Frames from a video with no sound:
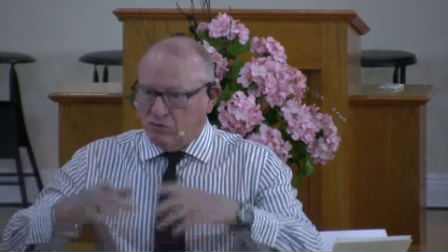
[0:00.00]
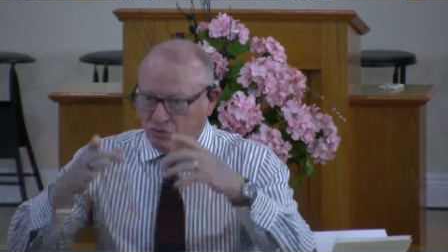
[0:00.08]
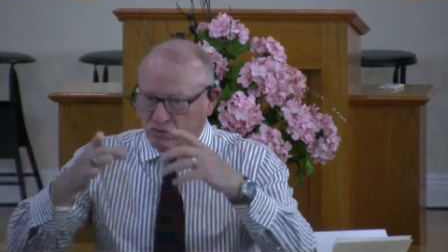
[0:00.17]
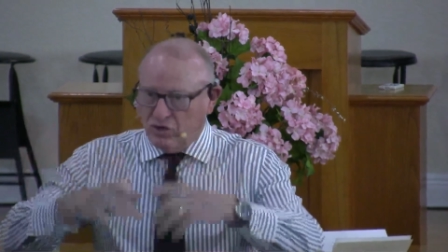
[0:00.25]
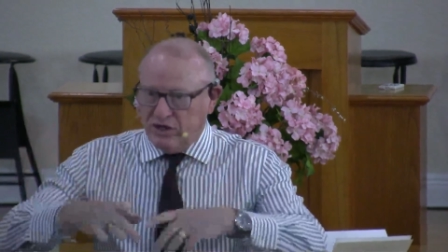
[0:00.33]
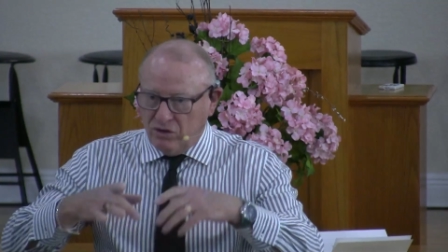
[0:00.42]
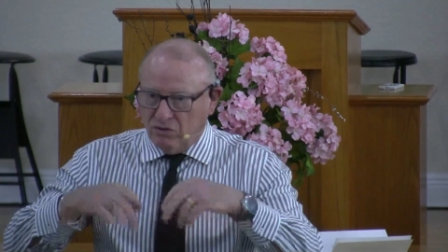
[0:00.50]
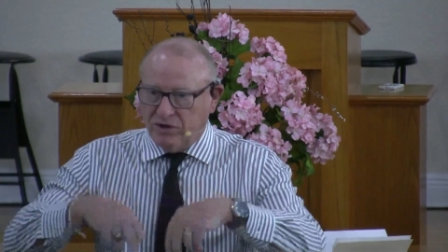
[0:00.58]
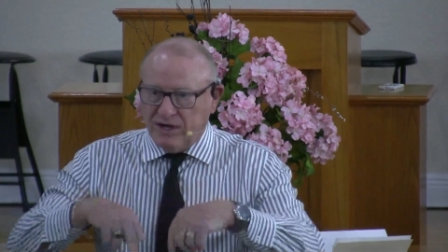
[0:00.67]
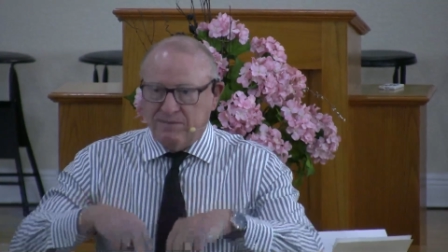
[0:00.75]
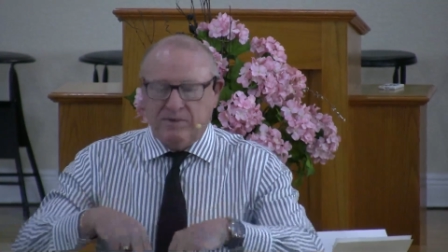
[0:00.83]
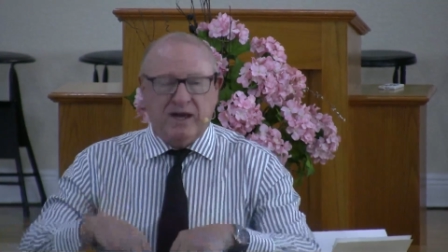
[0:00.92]
real
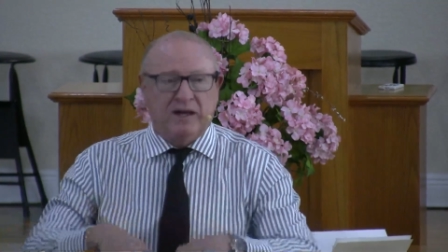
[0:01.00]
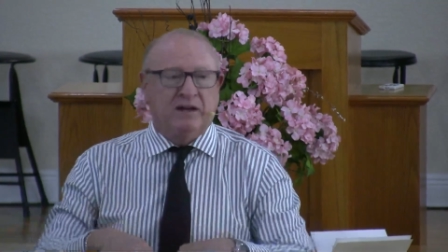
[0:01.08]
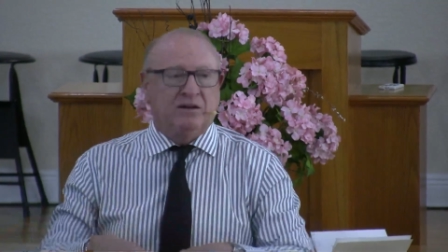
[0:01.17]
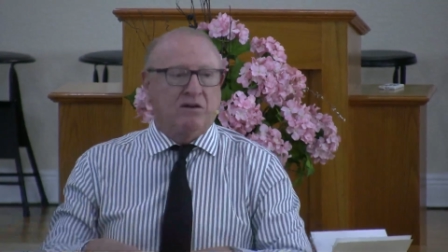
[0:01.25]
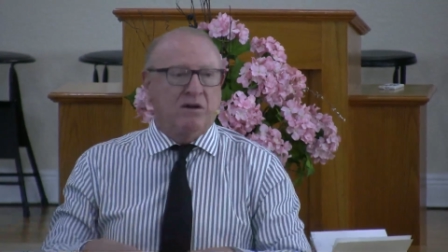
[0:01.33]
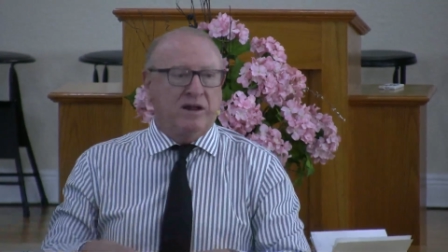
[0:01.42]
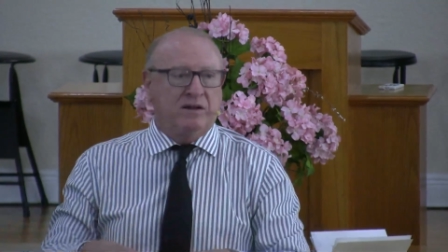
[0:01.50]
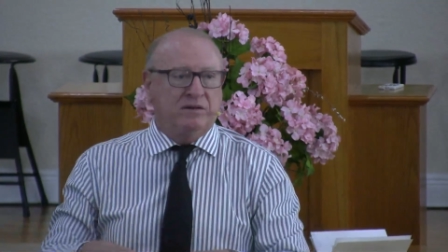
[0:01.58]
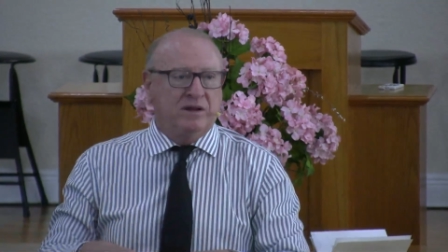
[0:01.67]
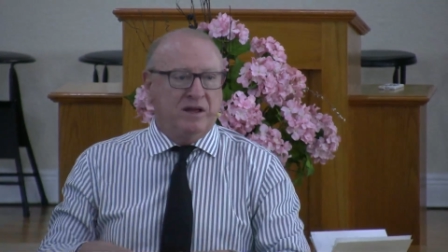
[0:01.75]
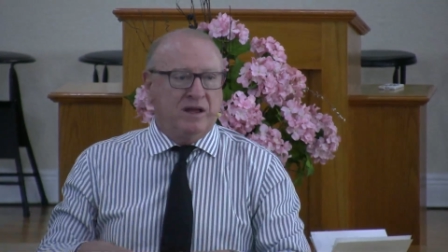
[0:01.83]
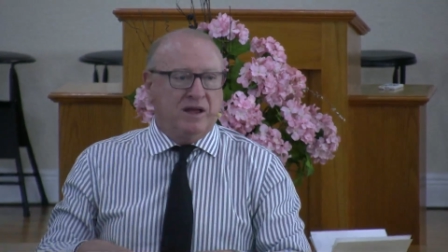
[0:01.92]
deep down in the ground,
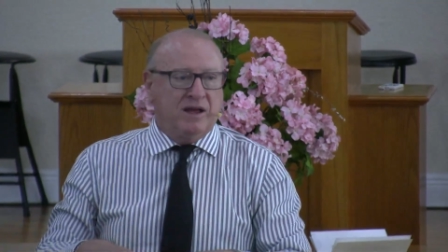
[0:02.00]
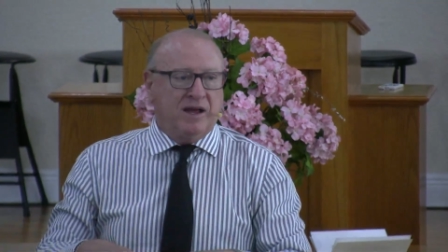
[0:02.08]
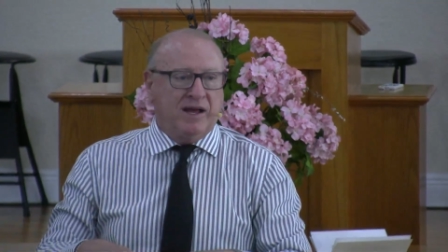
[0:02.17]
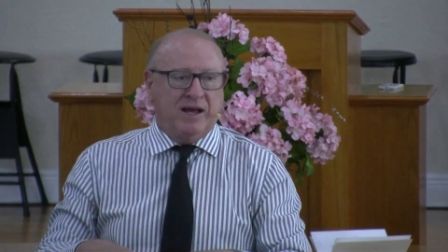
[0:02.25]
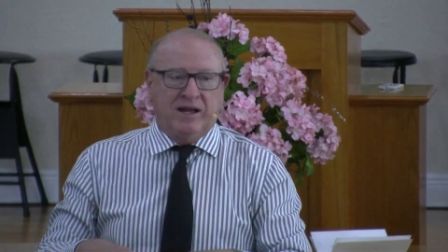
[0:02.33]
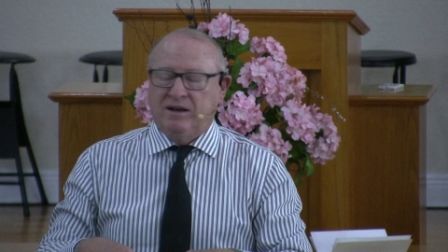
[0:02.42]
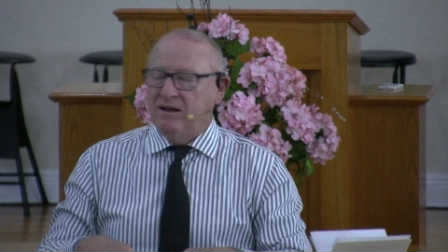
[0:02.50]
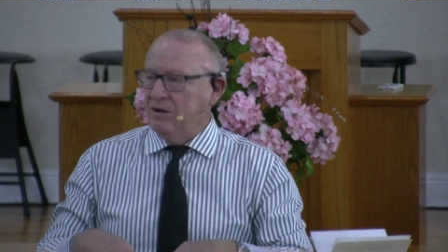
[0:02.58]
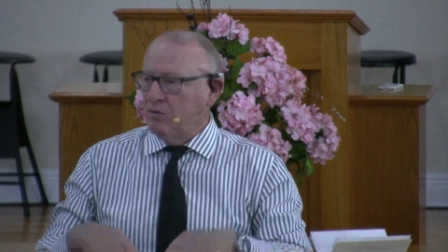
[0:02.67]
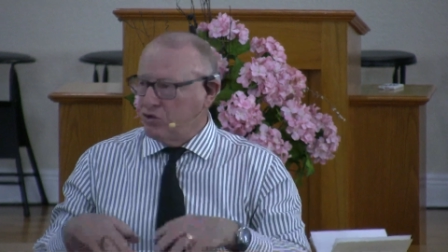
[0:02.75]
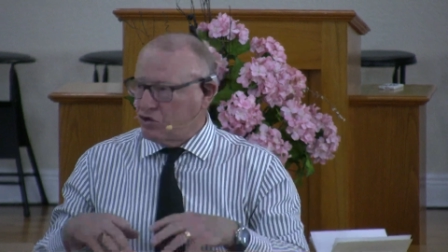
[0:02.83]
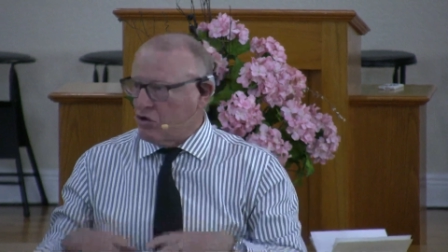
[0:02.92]
and they
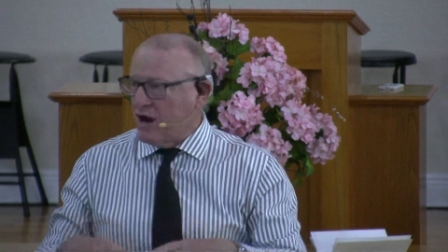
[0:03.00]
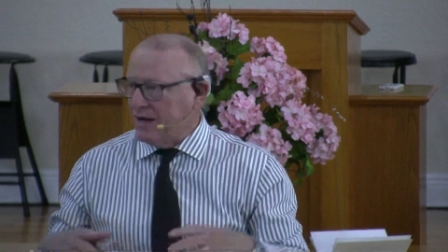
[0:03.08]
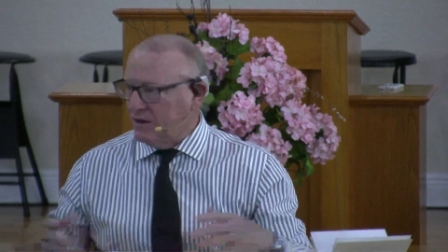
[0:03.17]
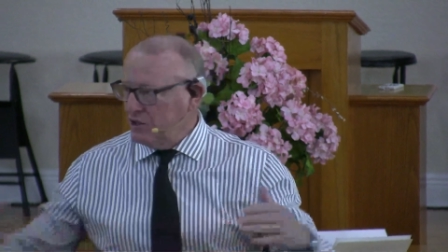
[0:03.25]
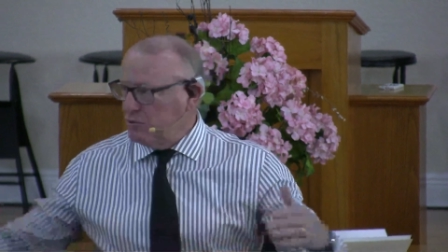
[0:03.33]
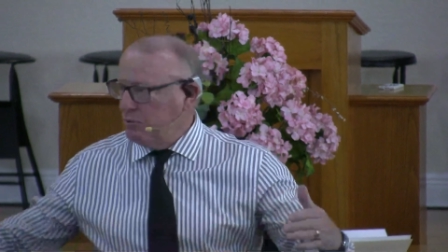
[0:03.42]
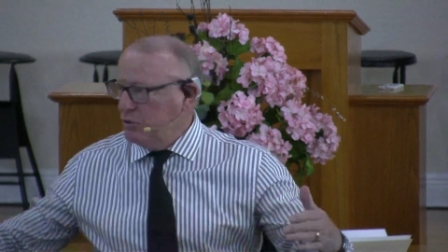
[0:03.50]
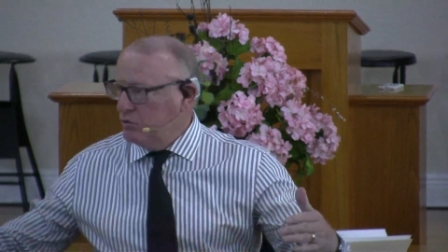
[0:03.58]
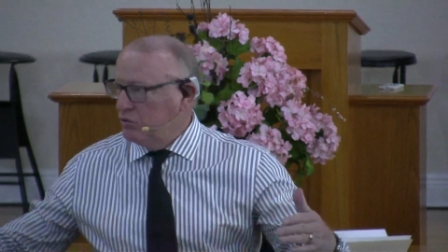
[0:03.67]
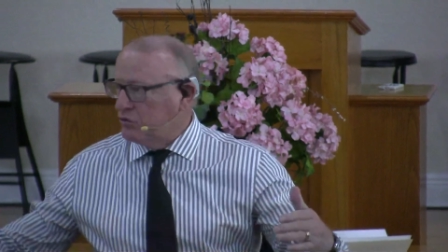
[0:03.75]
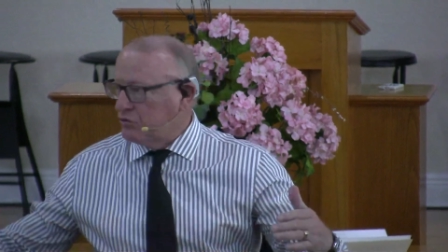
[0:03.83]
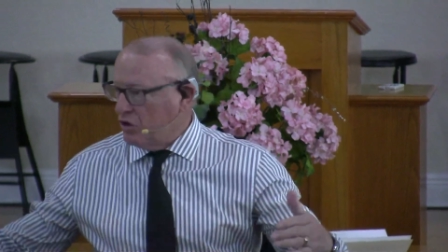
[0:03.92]
would strike these
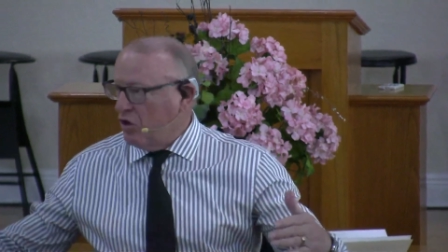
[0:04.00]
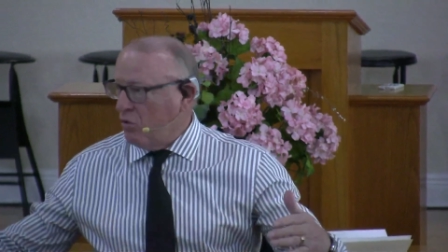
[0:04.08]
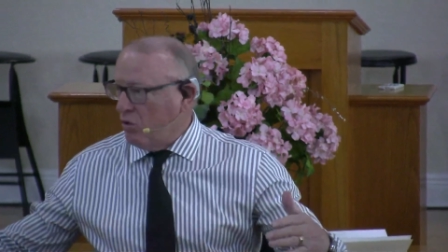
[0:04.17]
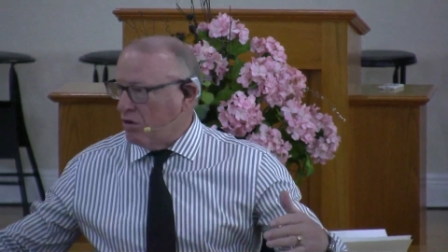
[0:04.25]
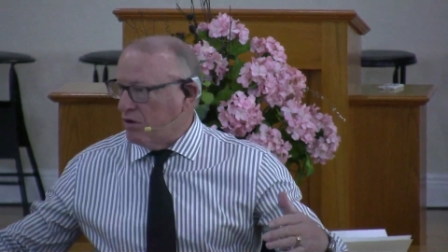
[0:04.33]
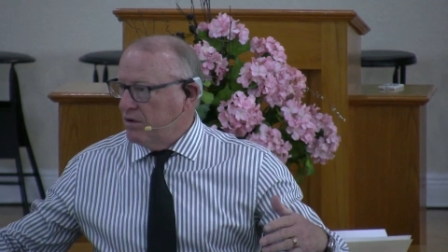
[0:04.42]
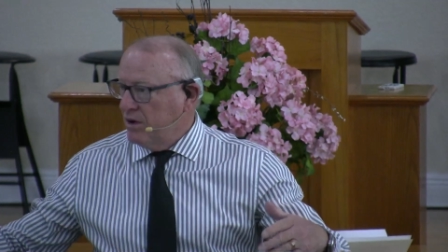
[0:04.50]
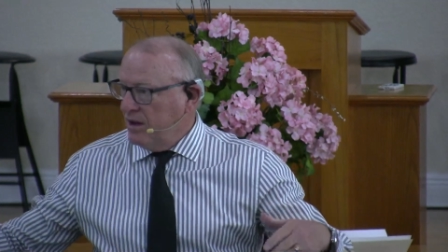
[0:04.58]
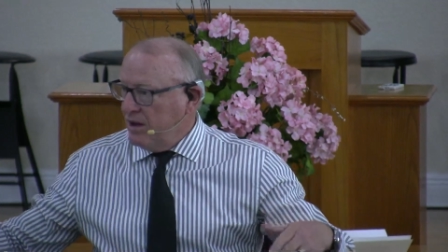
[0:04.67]
pools of salt water.